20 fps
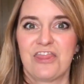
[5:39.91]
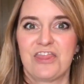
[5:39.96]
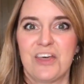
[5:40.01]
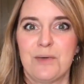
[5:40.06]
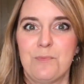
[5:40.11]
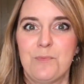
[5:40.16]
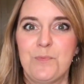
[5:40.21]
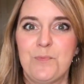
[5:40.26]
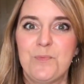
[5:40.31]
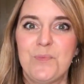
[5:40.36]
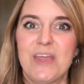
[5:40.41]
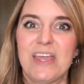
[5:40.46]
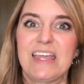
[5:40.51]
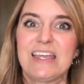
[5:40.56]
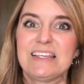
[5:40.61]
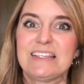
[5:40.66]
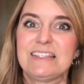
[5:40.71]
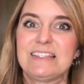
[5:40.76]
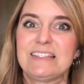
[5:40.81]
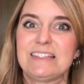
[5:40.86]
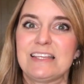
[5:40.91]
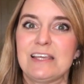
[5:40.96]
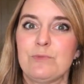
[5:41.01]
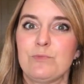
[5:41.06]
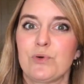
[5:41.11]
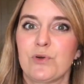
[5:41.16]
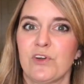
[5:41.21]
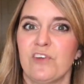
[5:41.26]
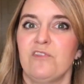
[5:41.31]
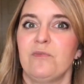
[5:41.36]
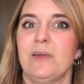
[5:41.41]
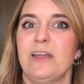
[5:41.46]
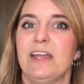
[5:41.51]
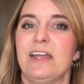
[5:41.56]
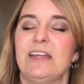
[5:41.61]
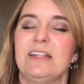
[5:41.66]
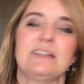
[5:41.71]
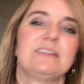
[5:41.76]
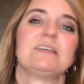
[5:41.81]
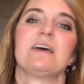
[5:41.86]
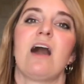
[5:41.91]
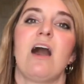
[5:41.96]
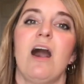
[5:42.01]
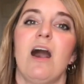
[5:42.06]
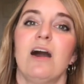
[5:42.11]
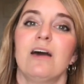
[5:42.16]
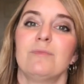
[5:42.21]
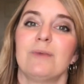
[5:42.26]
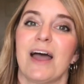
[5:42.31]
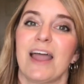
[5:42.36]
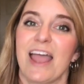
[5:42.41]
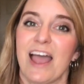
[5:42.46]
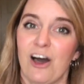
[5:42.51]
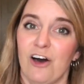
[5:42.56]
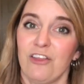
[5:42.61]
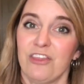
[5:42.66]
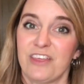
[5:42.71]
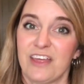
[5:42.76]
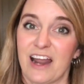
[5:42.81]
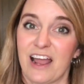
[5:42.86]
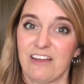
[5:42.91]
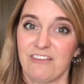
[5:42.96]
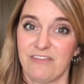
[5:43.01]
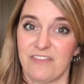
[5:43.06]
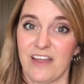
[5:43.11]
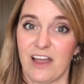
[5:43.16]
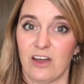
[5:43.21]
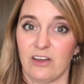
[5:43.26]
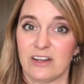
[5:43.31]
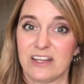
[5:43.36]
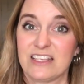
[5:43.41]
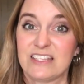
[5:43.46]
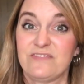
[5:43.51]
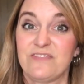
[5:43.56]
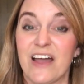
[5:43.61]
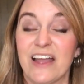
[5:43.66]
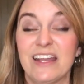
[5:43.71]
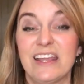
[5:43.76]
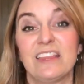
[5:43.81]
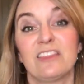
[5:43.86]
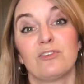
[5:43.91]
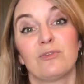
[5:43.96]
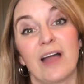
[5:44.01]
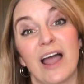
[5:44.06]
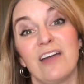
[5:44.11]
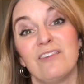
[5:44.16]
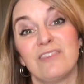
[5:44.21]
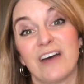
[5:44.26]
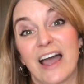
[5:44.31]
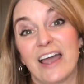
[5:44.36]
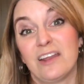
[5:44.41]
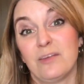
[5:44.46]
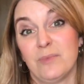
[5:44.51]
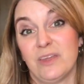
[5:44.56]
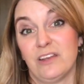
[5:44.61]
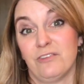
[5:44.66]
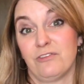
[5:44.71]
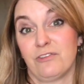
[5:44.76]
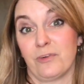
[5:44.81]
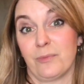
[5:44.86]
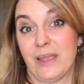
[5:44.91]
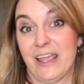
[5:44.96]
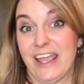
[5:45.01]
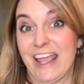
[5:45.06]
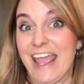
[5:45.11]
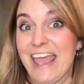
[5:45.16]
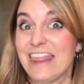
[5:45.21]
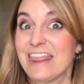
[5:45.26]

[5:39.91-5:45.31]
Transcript: The biggest improvement on my health that I've found is finding the right vitamin for me.